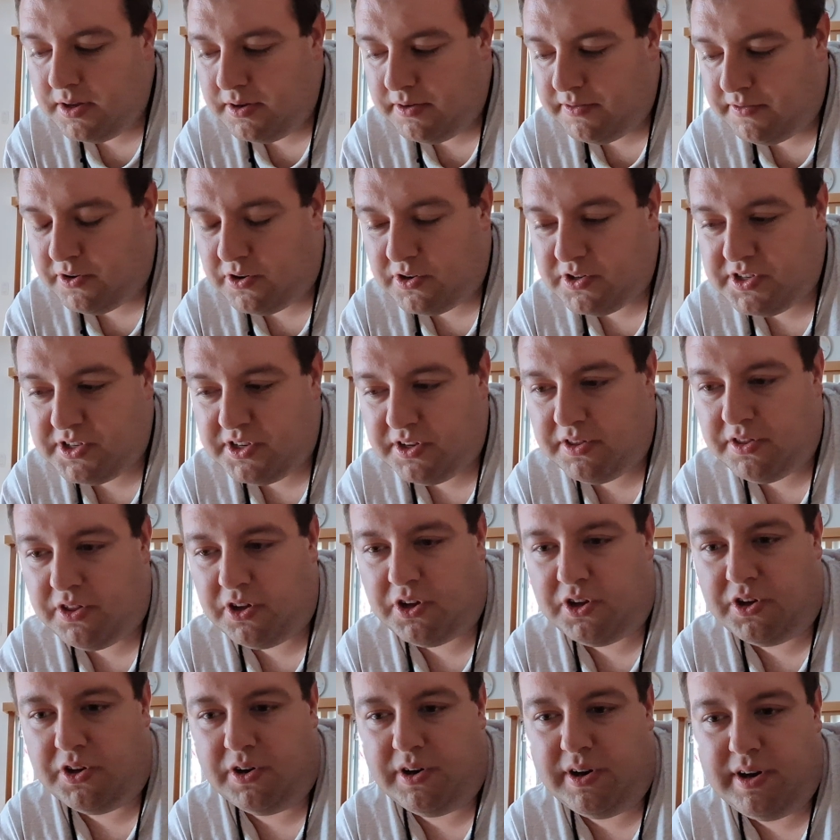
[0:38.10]
First, the
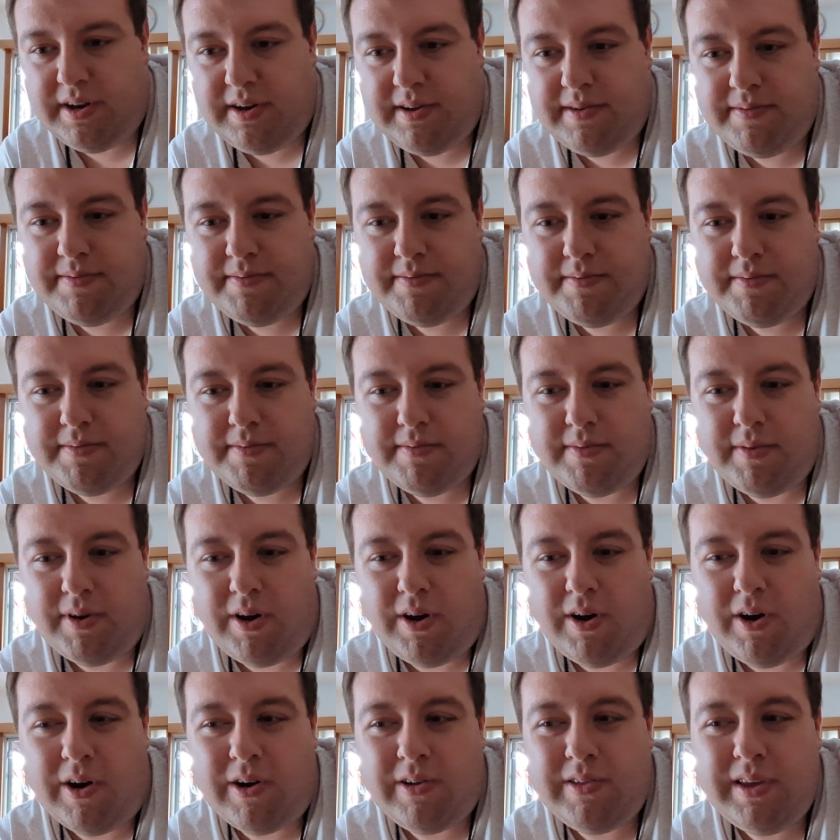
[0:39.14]
good.
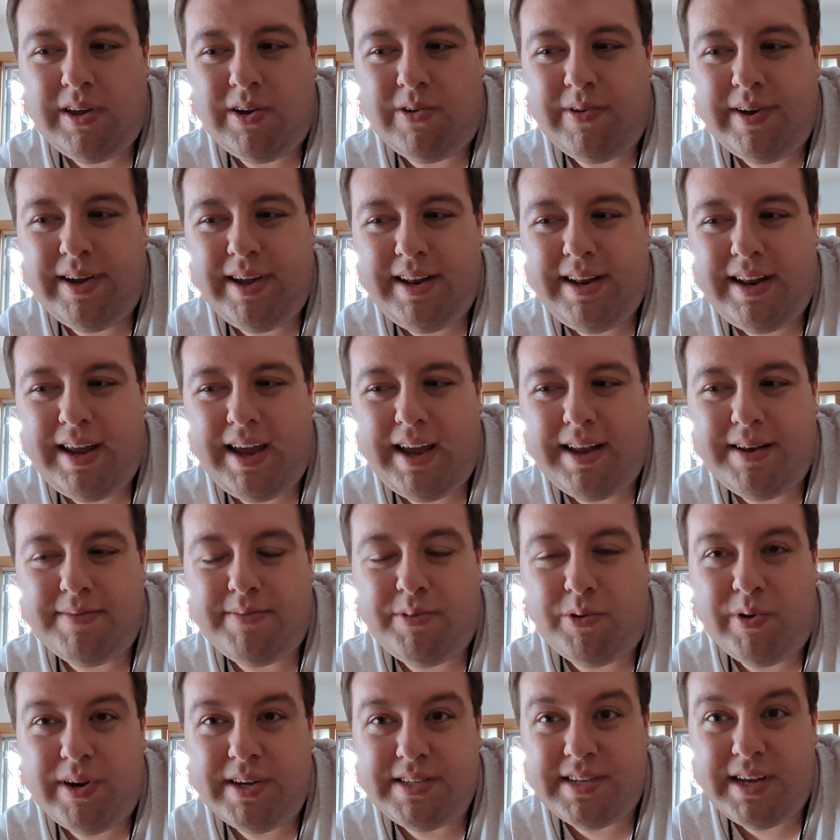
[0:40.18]
Harley Quinn and
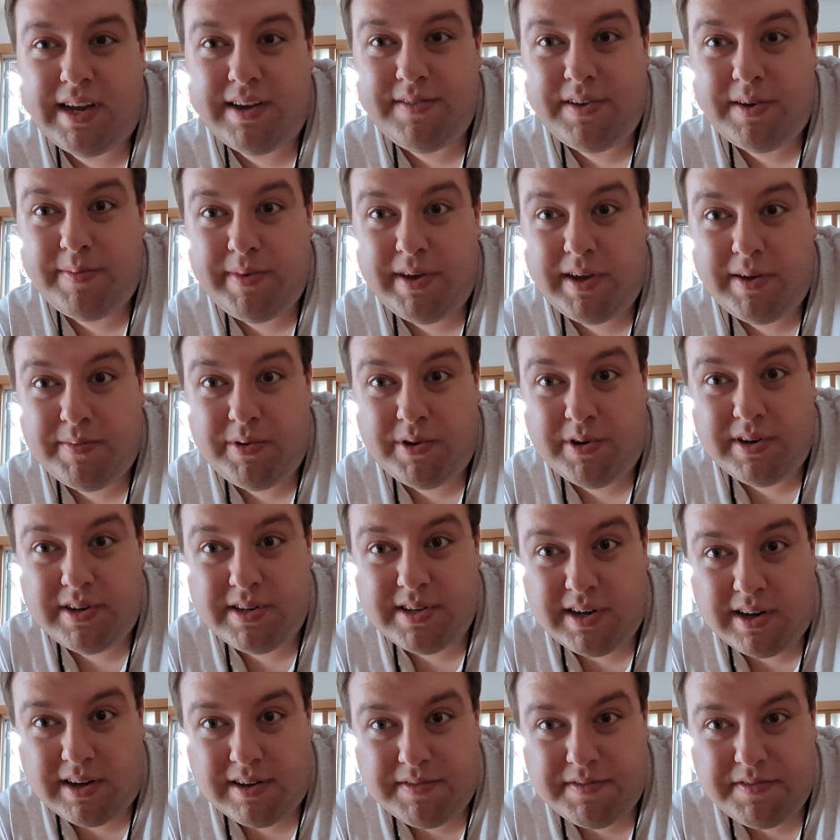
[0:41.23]
Poison Ivy being put
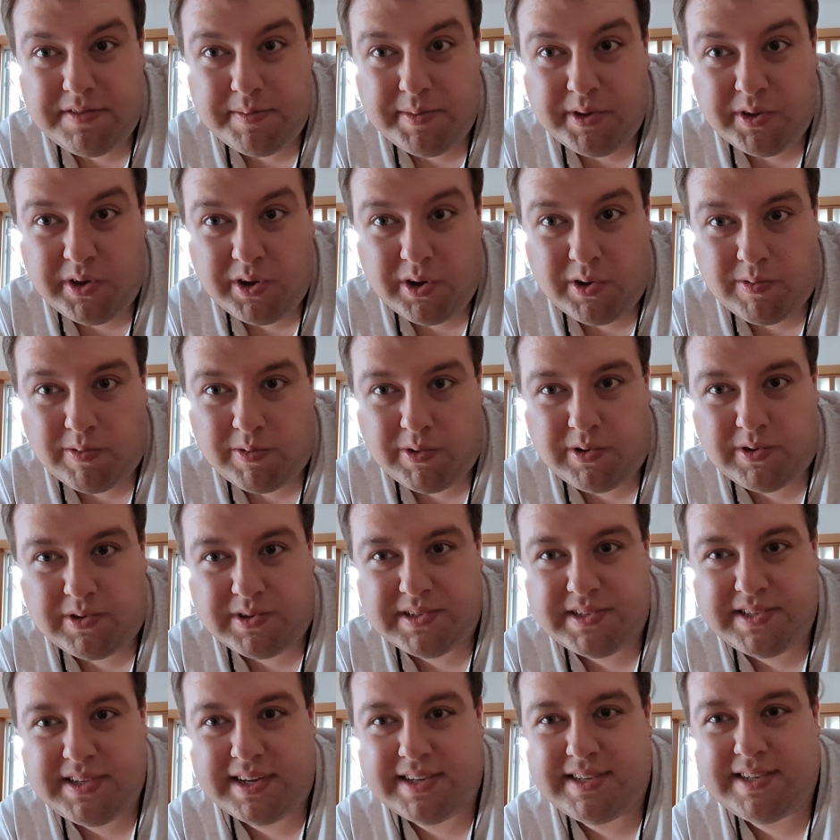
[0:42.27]
into unfamiliar
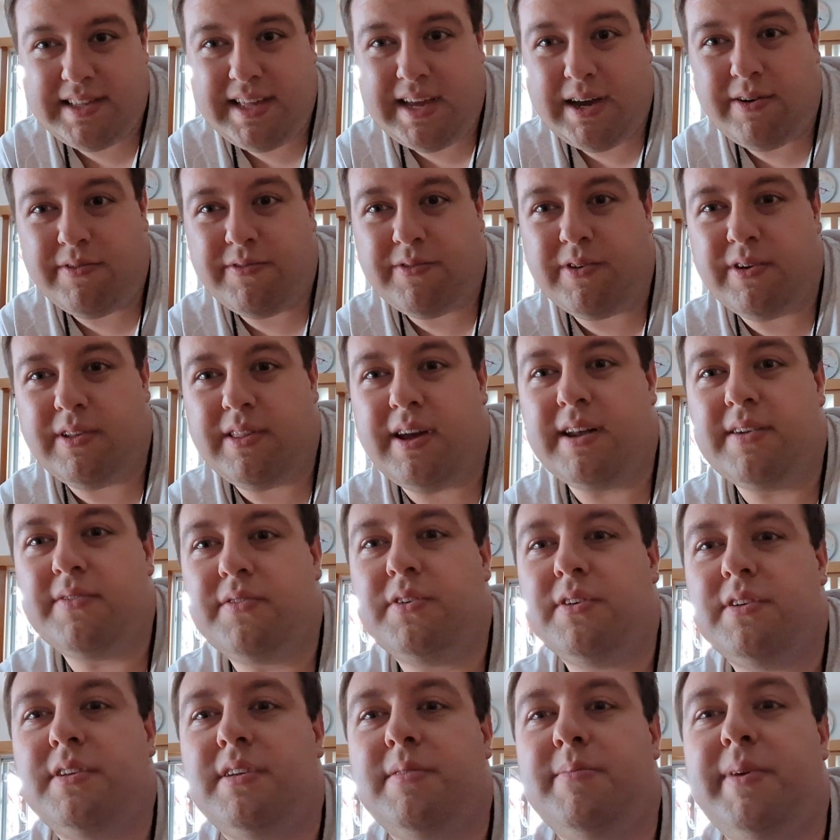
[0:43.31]
roles does allow for a lot of
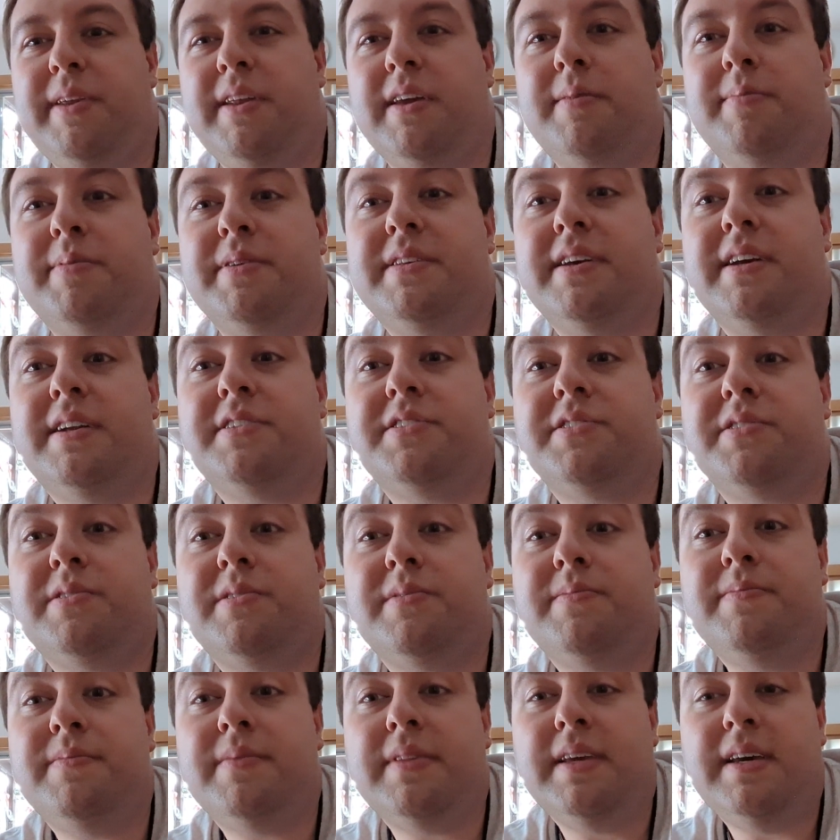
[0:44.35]
good comedic potential,